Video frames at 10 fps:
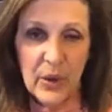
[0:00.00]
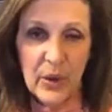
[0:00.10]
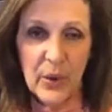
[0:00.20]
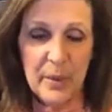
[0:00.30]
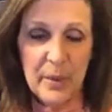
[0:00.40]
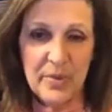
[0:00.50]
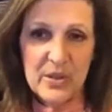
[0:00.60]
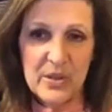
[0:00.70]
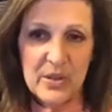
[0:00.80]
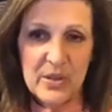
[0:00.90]
logo up
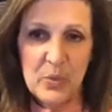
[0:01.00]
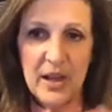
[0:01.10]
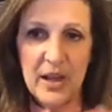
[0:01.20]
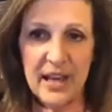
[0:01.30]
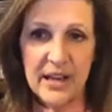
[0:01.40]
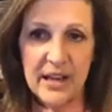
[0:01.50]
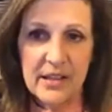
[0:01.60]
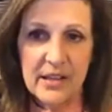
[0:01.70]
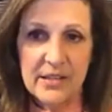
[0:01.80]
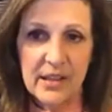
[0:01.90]
there as well to
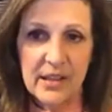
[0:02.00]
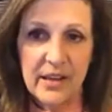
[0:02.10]
access